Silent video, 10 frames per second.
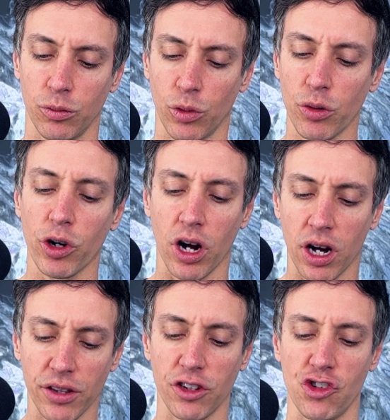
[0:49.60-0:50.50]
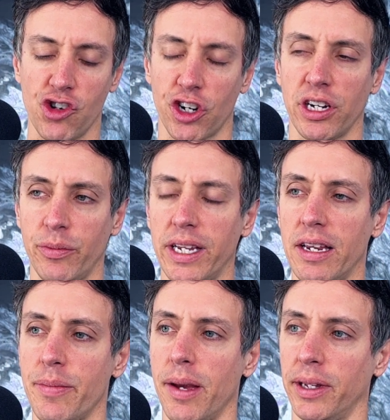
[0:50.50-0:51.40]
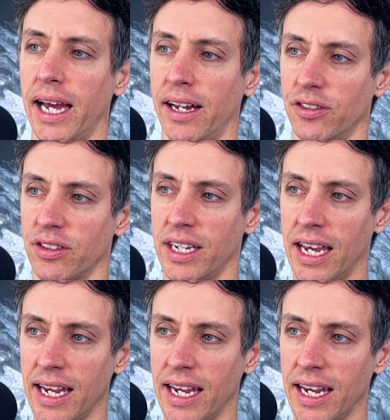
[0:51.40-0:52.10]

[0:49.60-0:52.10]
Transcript: when we're on this journey, we need to be able to ask,